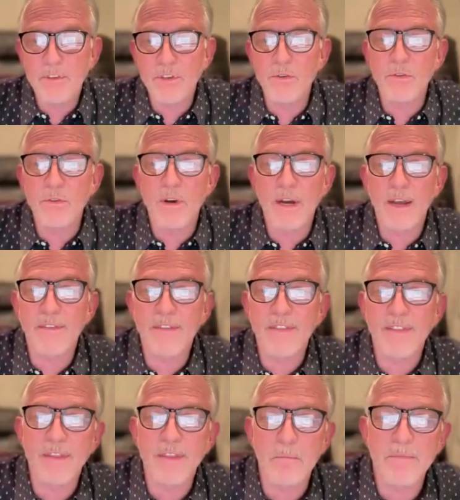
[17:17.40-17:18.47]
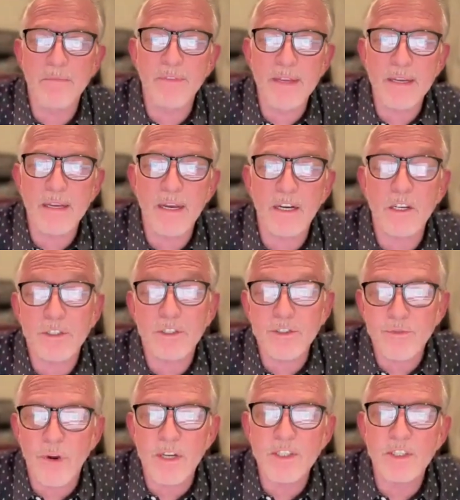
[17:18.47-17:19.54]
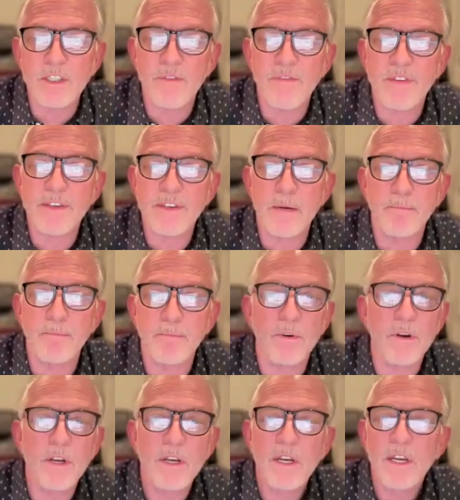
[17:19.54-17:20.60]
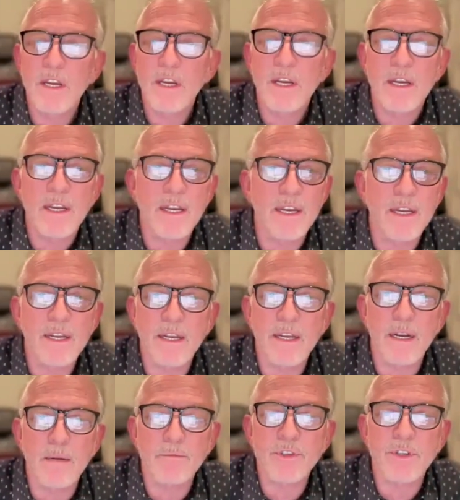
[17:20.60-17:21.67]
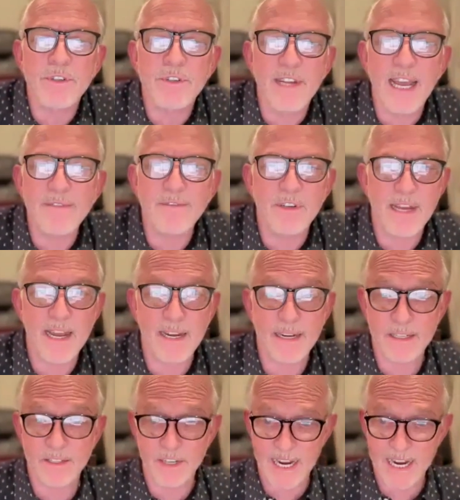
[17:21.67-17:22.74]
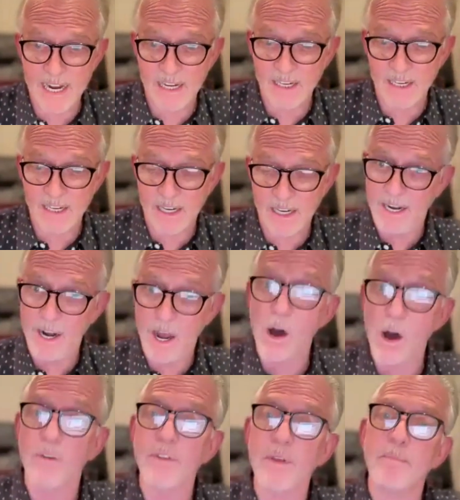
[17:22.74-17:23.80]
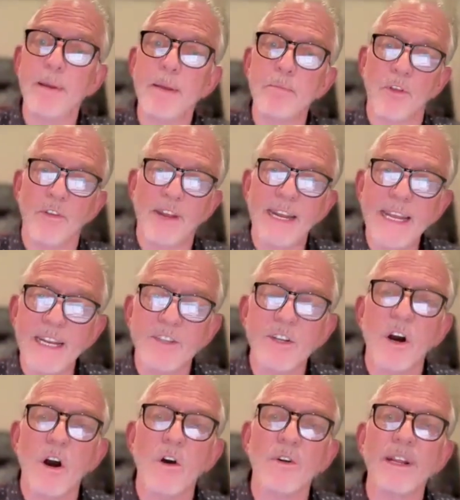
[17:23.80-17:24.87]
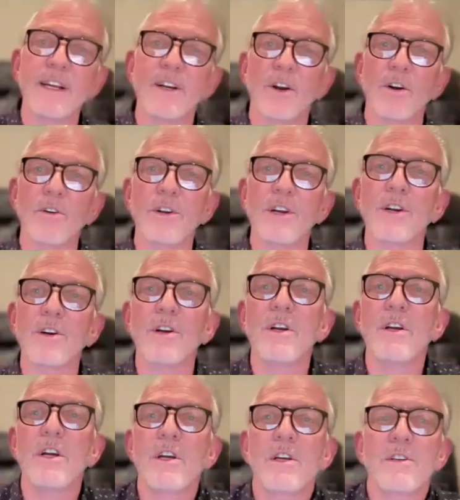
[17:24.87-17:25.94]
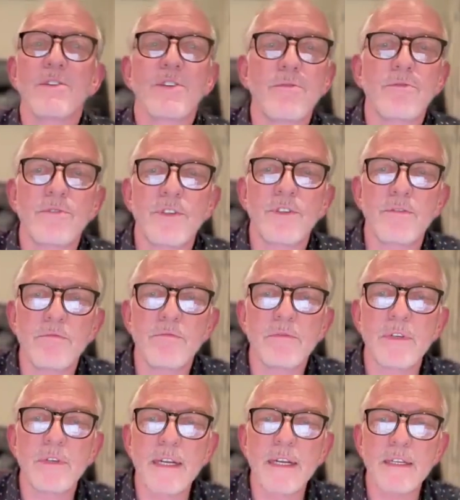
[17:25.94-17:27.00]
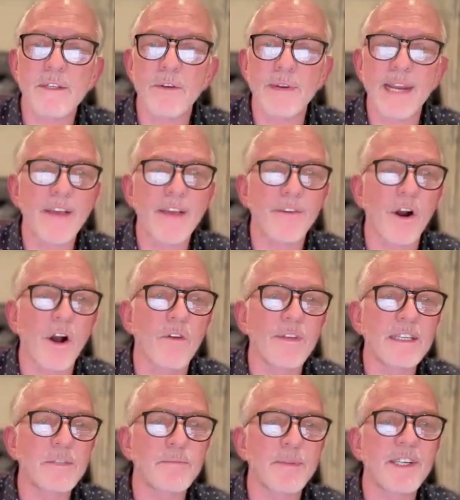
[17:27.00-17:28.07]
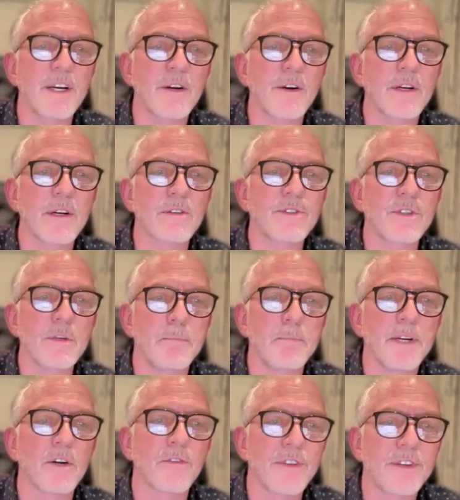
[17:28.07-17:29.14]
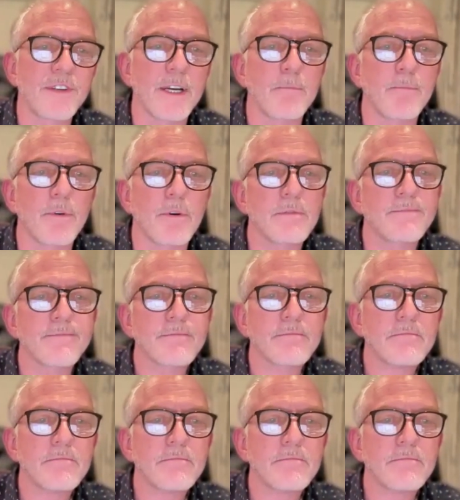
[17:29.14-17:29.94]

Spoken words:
to the construction of the temple, and I'm sure David had his hand and all the people that he had called in earlier to gather all these materials to build the temple.